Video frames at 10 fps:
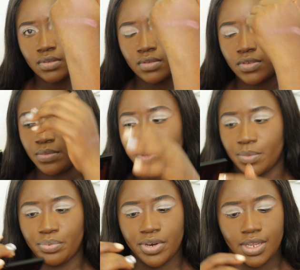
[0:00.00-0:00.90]
It's really
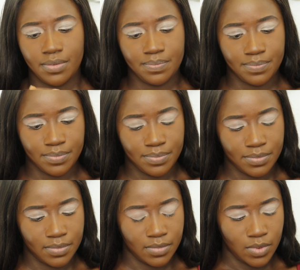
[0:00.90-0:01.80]
pretty.
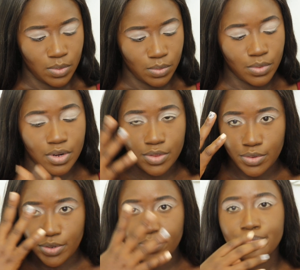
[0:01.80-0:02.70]
I'm gonna
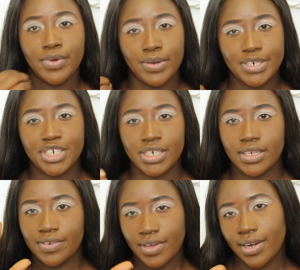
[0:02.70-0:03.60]
do on the
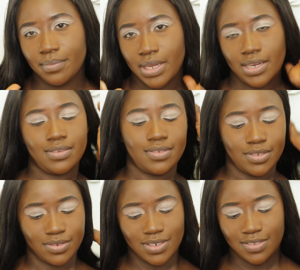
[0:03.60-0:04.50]
cheek in a minute,
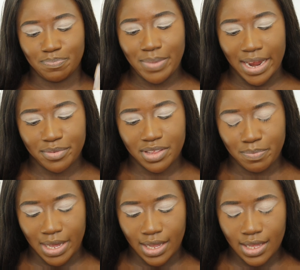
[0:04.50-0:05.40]
so just bear with
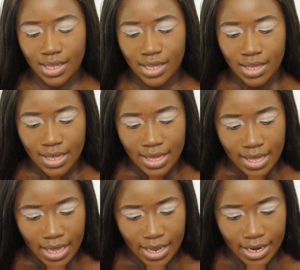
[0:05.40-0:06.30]
me.
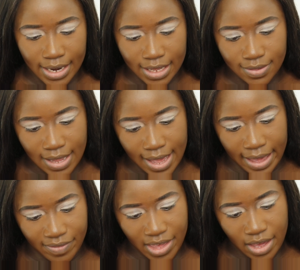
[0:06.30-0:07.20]
And the next I
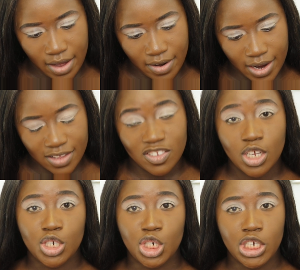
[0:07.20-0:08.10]
have here is
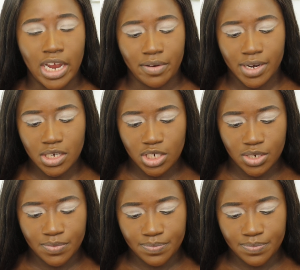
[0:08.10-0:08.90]
Cherish.